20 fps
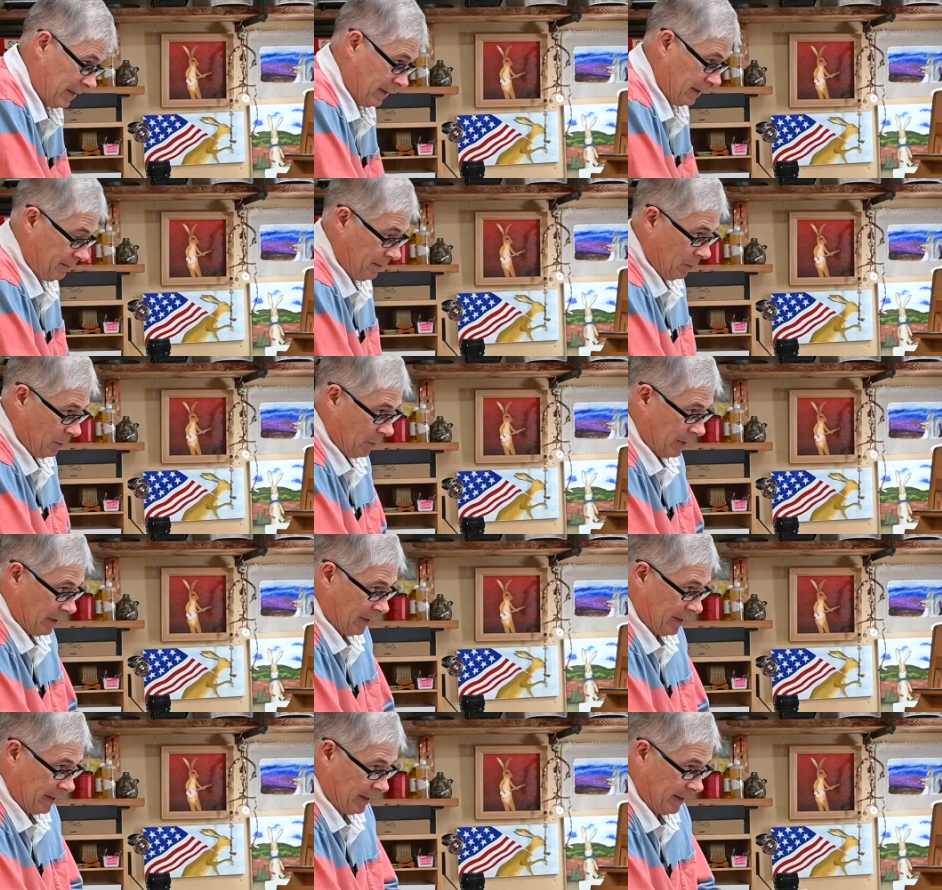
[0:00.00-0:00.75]
if you
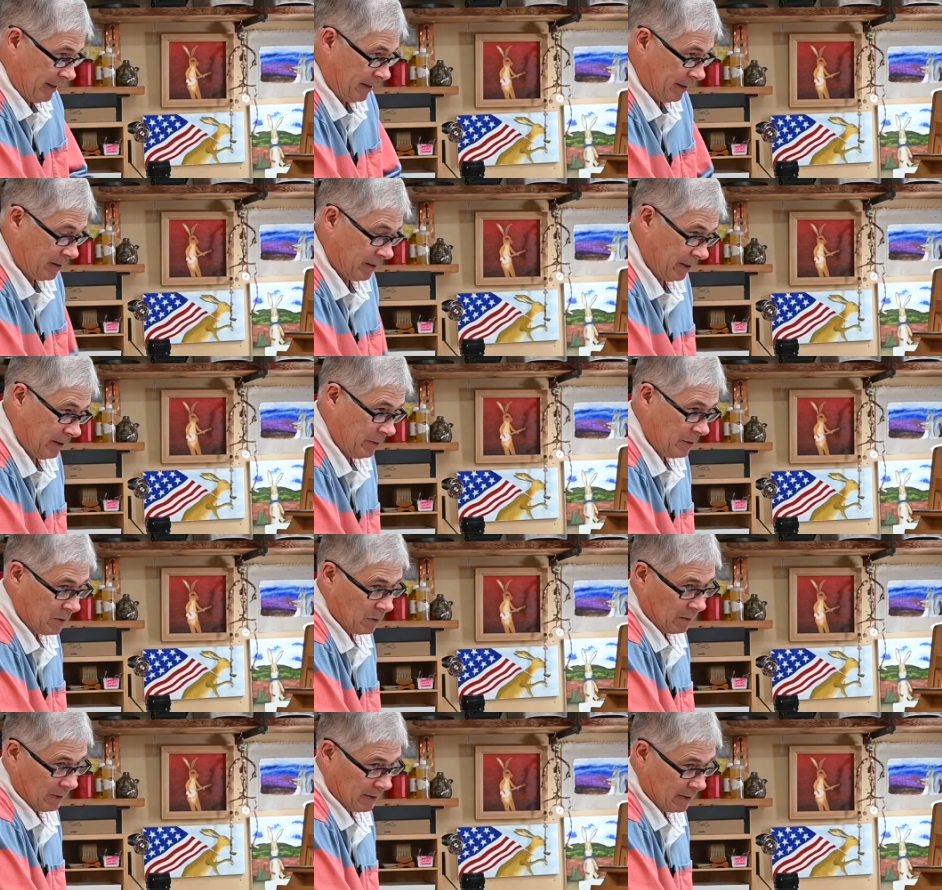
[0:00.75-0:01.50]
want to get in
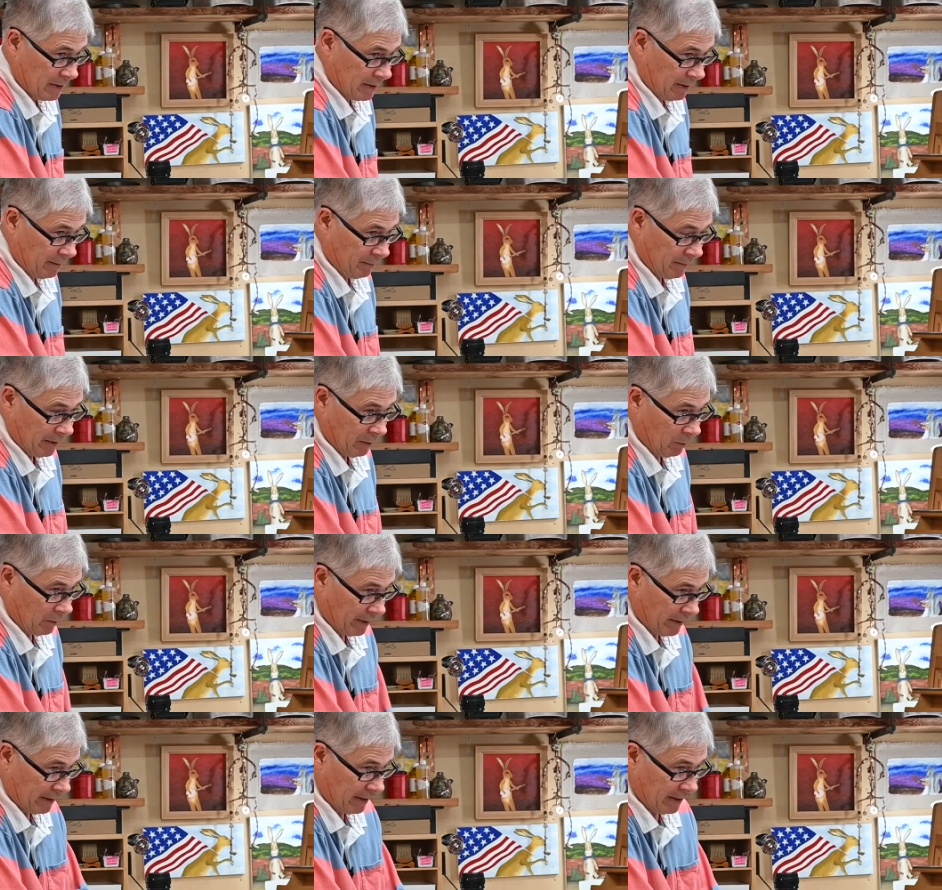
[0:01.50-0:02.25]
close on something,
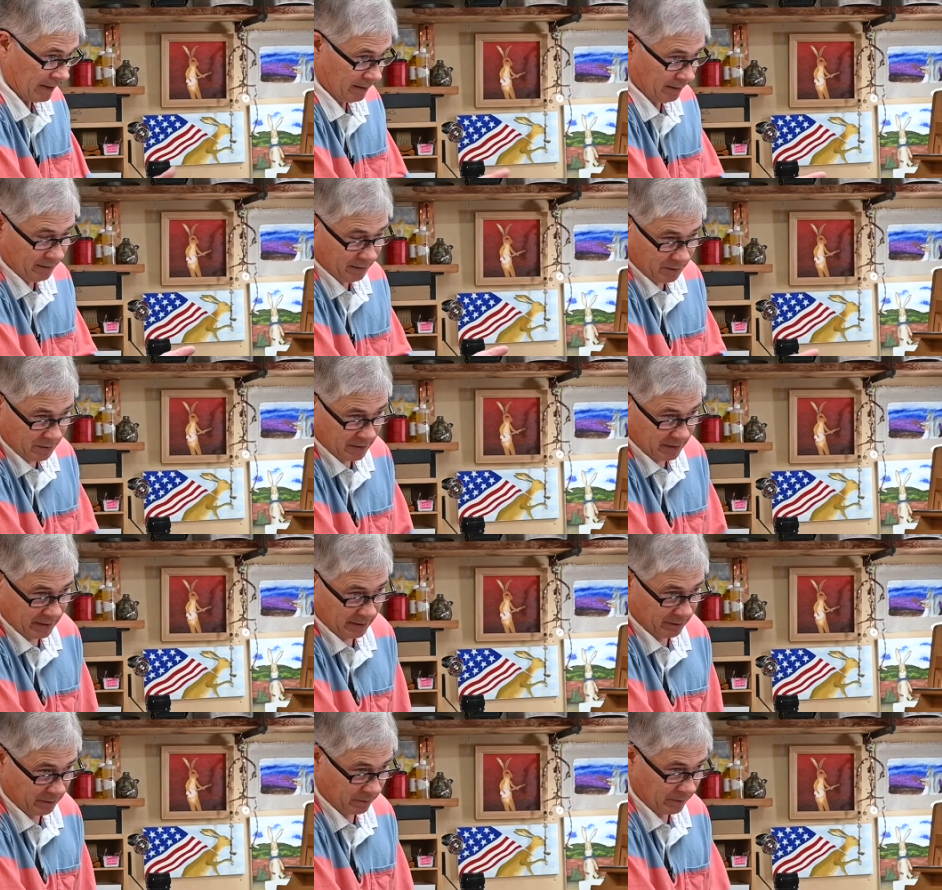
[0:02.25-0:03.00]
why not use
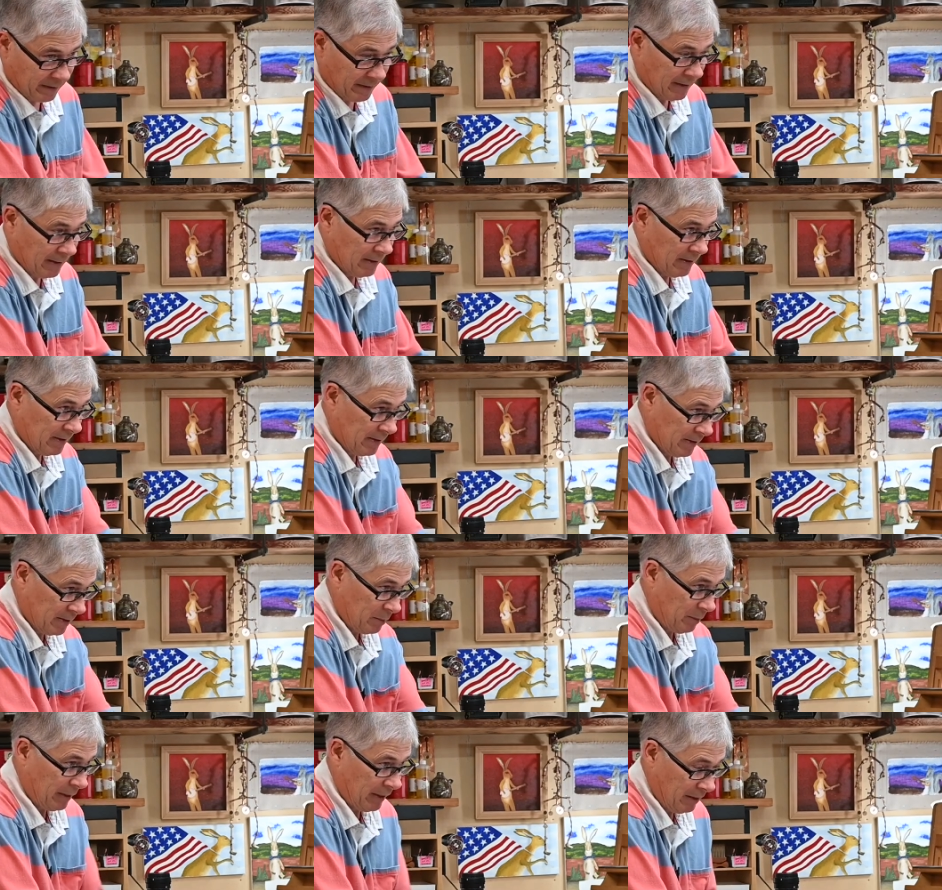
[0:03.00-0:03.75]
another lens
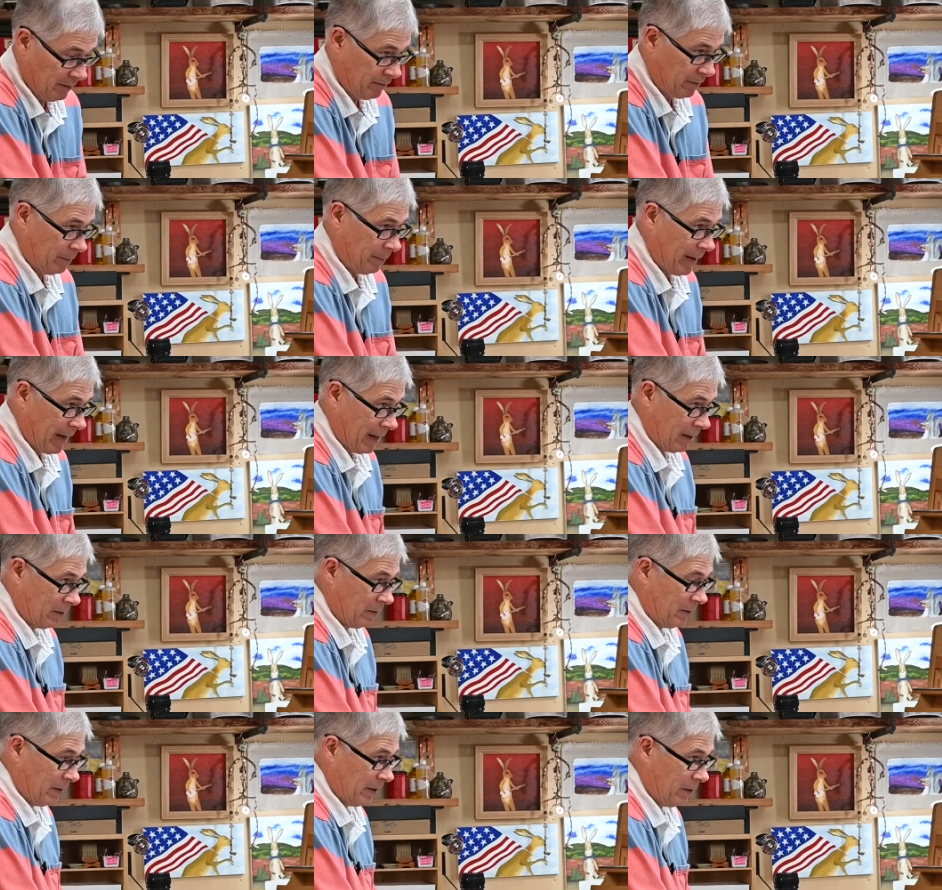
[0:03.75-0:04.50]
that's made for
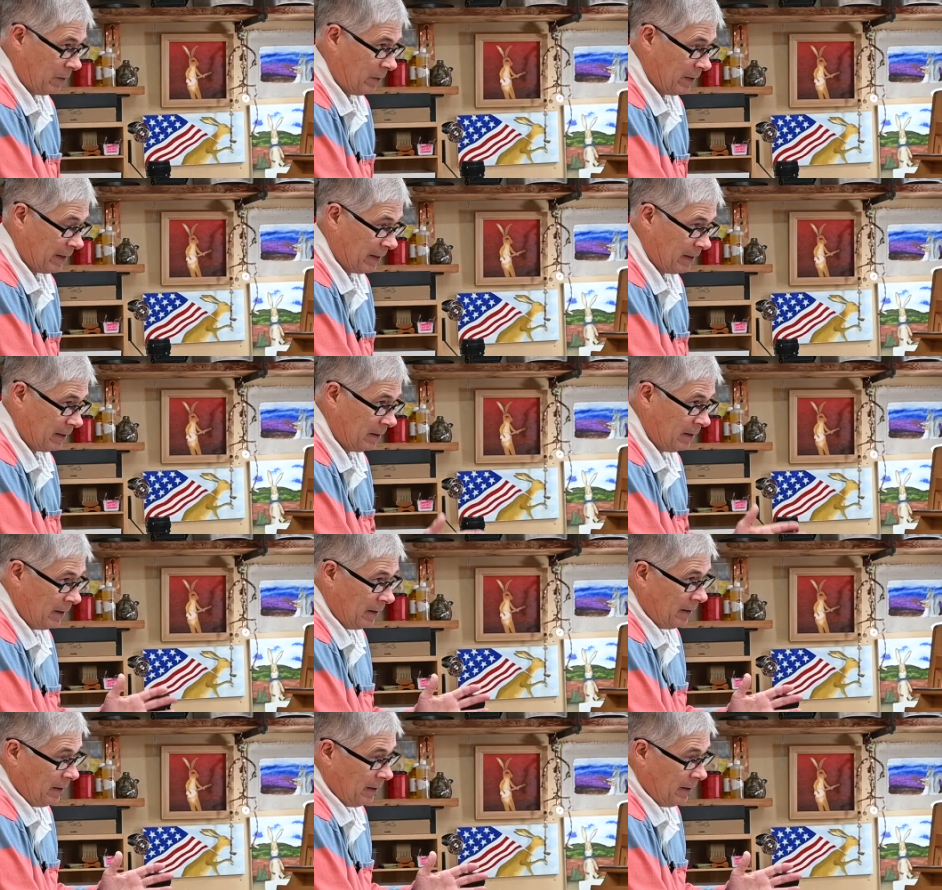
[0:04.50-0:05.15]
macro?